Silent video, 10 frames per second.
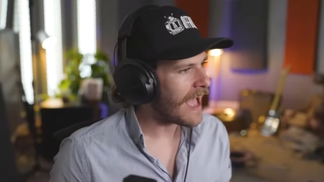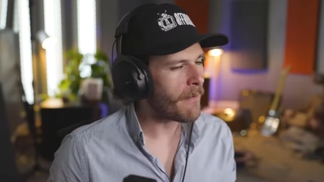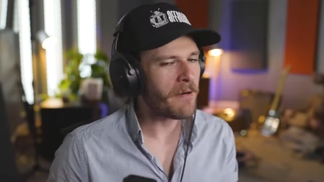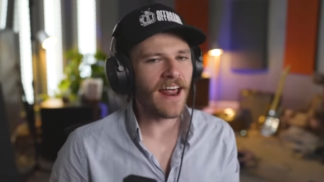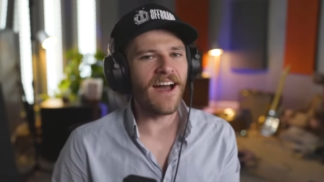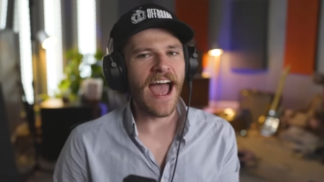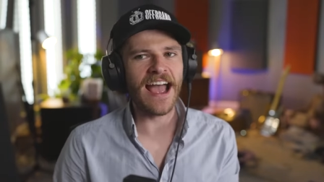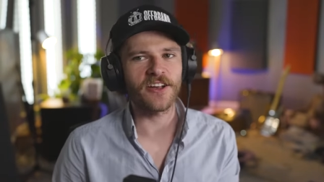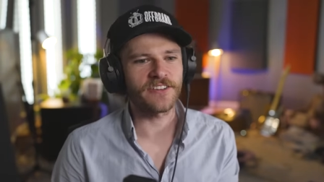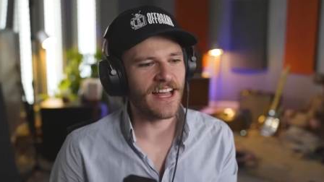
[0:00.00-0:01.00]
How about how
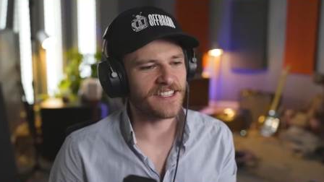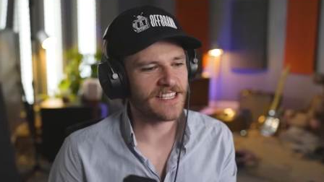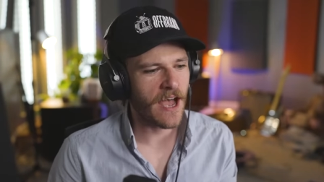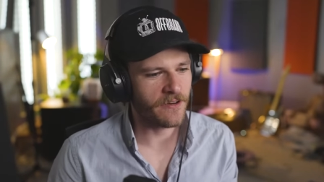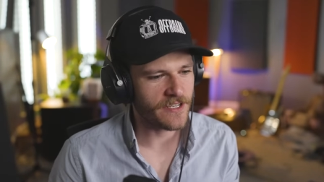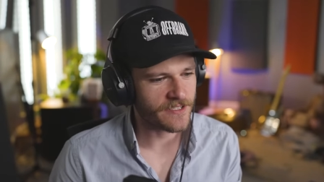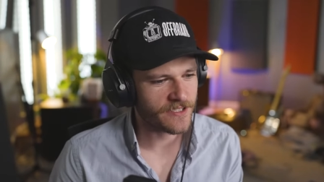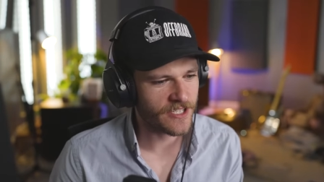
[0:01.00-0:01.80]
accurate that sound is?